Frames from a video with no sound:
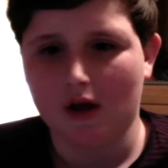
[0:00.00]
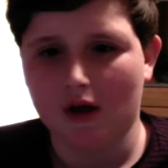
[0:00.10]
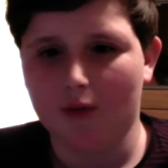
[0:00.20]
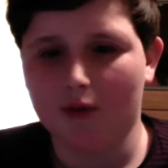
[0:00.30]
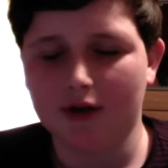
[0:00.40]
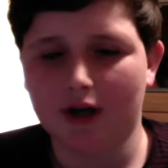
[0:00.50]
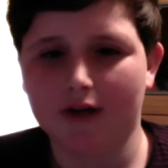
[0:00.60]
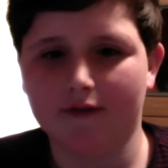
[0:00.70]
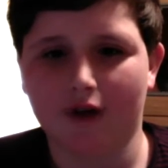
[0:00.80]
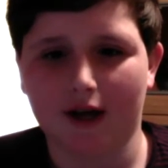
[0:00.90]
would I
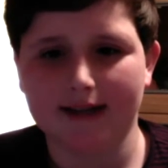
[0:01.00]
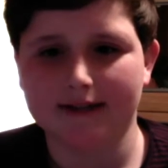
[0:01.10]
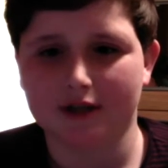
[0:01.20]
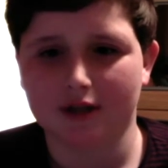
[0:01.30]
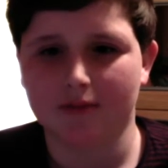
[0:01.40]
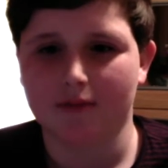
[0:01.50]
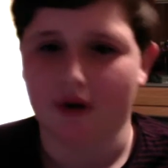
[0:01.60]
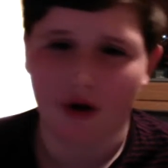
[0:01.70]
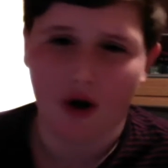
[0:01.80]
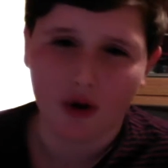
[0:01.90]
advise
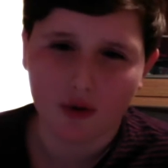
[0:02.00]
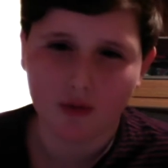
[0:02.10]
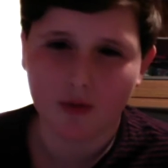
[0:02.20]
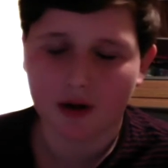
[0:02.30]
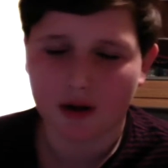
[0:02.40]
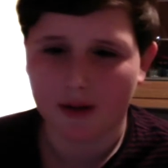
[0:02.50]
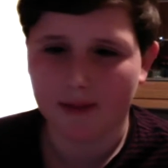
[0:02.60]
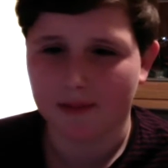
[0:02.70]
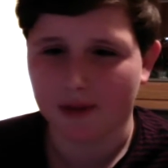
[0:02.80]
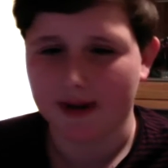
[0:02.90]
them? No,
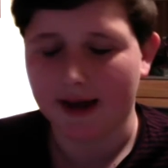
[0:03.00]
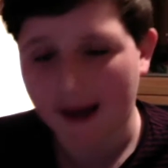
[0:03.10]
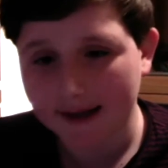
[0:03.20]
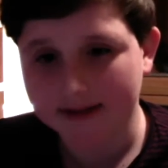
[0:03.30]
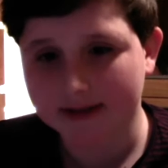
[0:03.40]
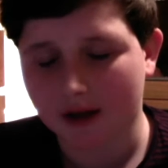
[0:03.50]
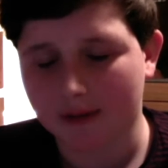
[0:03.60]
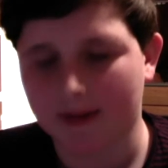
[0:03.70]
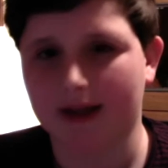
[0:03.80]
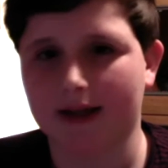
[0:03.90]
but yes. I
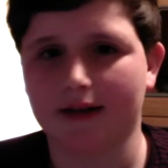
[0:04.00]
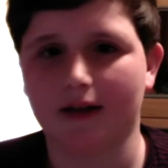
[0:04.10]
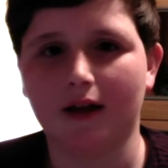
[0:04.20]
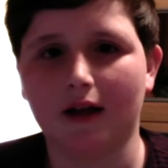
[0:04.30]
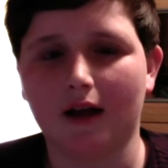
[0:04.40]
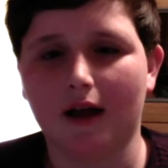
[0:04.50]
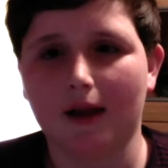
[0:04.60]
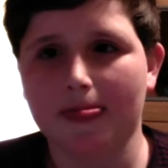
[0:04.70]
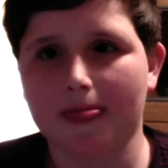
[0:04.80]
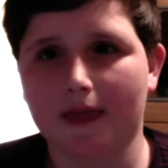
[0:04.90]
mean,
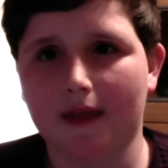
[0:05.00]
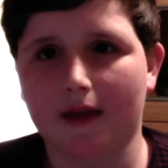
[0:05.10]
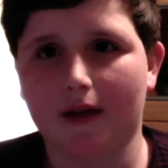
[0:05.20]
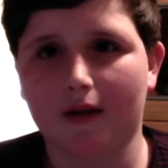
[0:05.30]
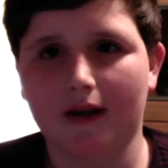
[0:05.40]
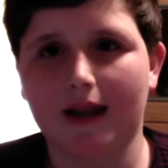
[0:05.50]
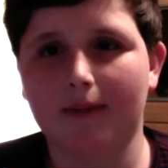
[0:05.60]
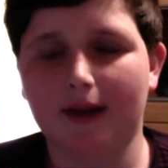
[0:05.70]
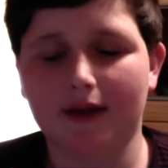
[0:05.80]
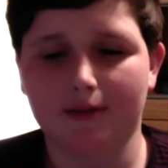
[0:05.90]

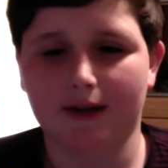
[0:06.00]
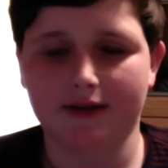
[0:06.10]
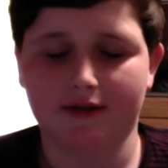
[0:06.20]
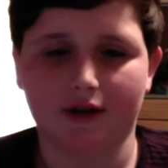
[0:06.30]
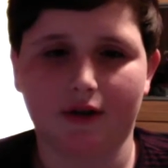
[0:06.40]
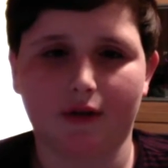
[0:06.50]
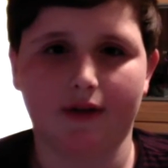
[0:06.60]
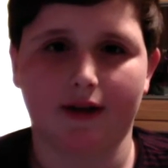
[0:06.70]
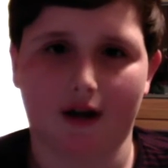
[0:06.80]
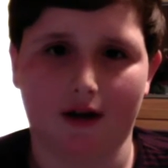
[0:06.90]
clickbait thumbnails, if you don't know what
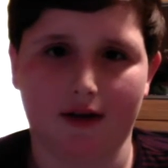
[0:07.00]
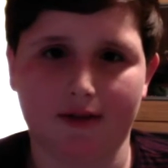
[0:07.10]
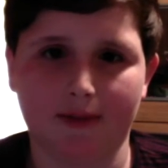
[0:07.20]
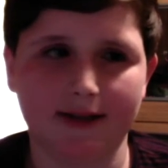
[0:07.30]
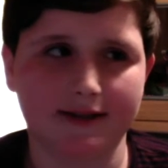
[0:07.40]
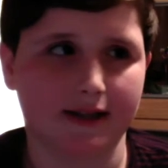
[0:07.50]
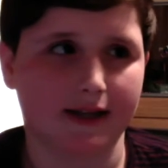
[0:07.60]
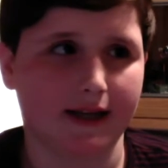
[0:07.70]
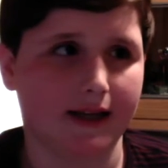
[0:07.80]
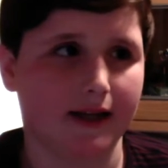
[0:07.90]
they are, it's
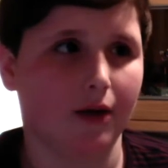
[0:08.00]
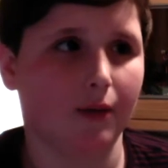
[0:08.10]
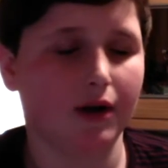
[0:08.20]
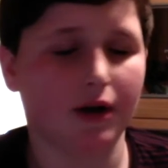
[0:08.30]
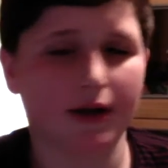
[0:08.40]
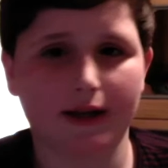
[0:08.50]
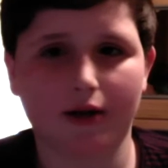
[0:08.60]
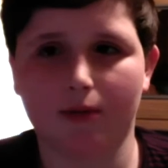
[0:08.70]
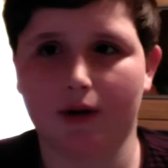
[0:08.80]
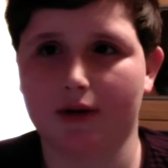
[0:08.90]
basically when I
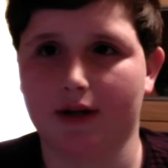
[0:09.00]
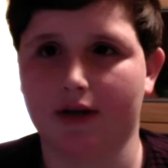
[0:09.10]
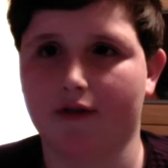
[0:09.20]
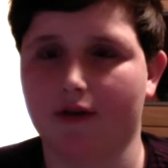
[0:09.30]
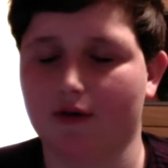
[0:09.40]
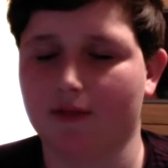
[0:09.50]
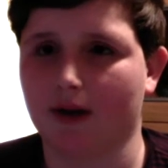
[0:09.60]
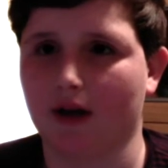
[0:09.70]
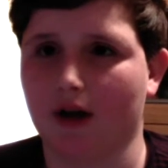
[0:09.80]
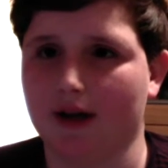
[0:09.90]
uploaded a few of
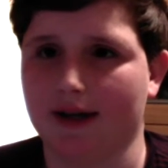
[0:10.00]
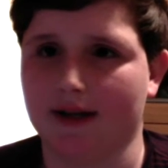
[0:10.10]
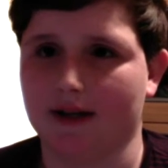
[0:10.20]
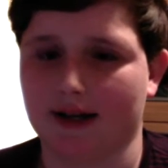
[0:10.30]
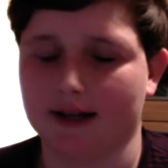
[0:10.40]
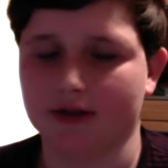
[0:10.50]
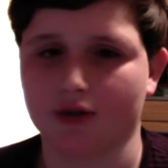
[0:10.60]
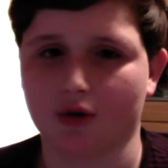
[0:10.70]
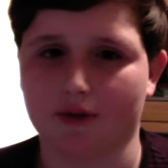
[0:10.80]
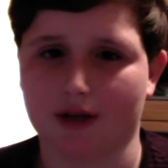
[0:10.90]
my early collection
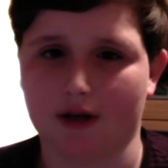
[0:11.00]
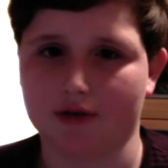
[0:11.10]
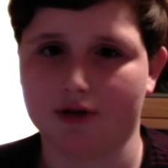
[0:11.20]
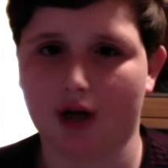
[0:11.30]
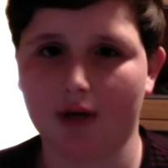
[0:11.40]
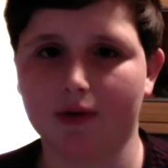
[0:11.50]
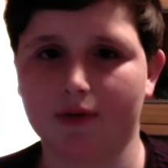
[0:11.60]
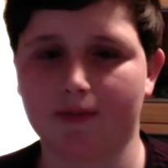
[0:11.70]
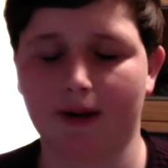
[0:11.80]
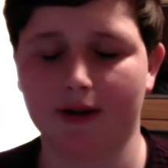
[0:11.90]
tour videos, I
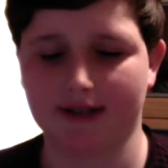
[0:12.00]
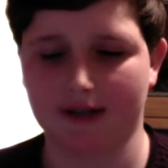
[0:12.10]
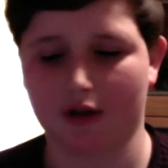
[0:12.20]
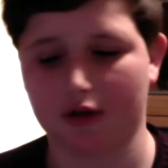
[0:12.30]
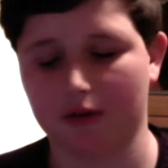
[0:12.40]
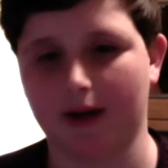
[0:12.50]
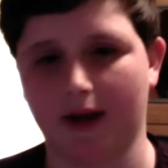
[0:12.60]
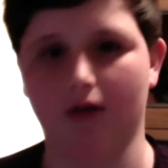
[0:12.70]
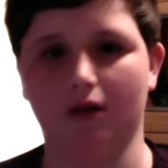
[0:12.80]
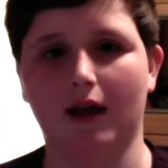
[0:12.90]
would set the
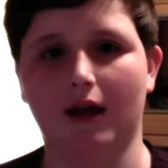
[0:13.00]
thumbnail